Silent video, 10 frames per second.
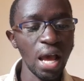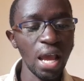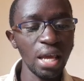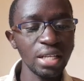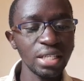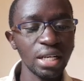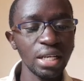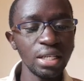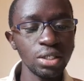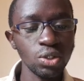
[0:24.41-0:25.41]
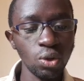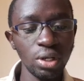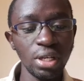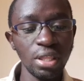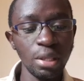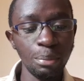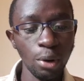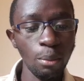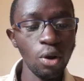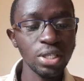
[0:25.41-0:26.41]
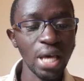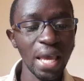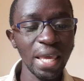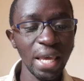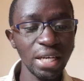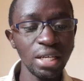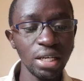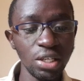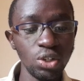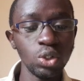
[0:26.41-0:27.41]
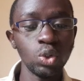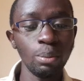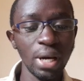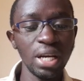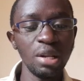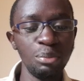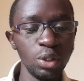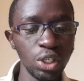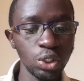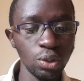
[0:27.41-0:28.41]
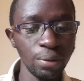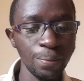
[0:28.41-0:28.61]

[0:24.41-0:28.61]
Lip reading: I recently sold the Probox I had due to bad reputation.